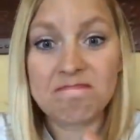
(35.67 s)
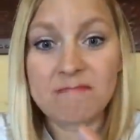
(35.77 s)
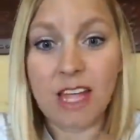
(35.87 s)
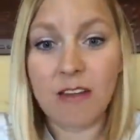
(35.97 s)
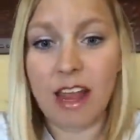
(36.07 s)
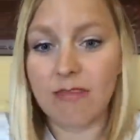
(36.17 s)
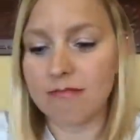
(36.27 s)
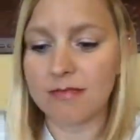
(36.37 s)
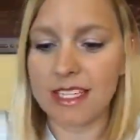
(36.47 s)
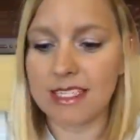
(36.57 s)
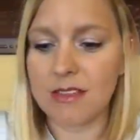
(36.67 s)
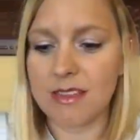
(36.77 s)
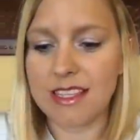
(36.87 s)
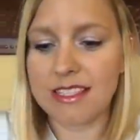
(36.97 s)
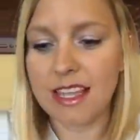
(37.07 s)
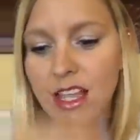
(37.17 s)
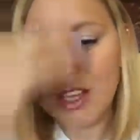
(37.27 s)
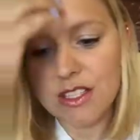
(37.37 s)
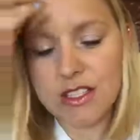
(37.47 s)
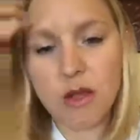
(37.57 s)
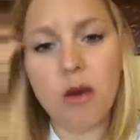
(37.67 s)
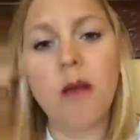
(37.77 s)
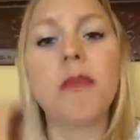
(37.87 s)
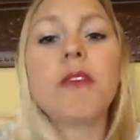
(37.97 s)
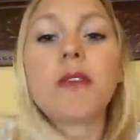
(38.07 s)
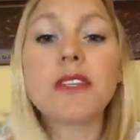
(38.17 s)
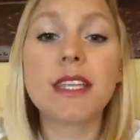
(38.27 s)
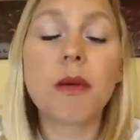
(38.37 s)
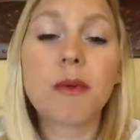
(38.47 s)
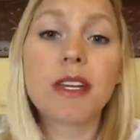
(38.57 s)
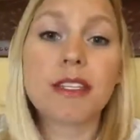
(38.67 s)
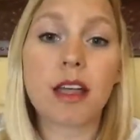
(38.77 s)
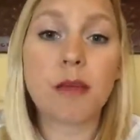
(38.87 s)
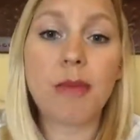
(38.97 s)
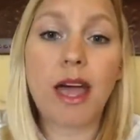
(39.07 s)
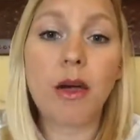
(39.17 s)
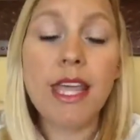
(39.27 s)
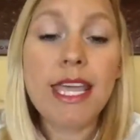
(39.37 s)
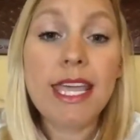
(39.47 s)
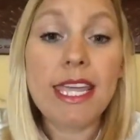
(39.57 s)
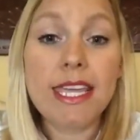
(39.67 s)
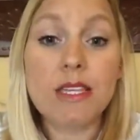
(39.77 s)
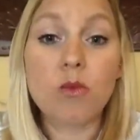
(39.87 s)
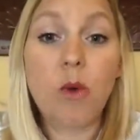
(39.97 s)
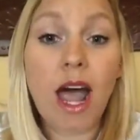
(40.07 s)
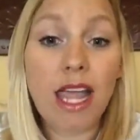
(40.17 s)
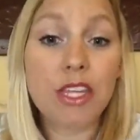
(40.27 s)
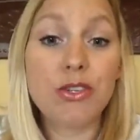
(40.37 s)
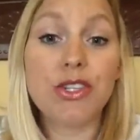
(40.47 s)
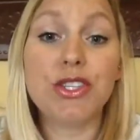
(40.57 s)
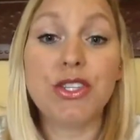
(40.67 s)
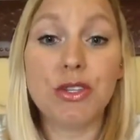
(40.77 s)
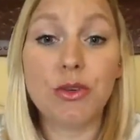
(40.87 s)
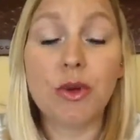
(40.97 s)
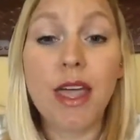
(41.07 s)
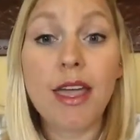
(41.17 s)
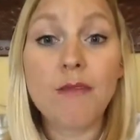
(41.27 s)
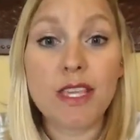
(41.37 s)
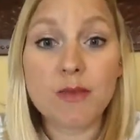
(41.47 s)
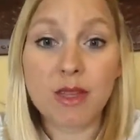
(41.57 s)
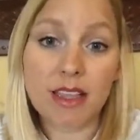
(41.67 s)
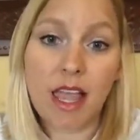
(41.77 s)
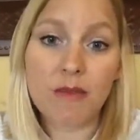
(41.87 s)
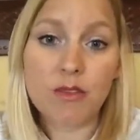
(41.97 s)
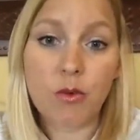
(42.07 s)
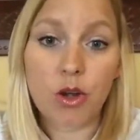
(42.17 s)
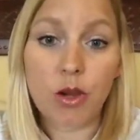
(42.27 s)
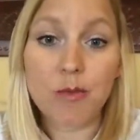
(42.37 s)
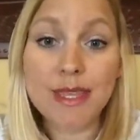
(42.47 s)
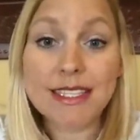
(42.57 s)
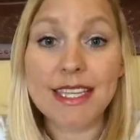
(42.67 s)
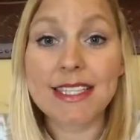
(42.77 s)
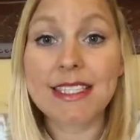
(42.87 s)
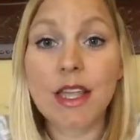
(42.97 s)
All right, let's do this. So the first thing I want to talk about is why you should do Facebook Lives for your business.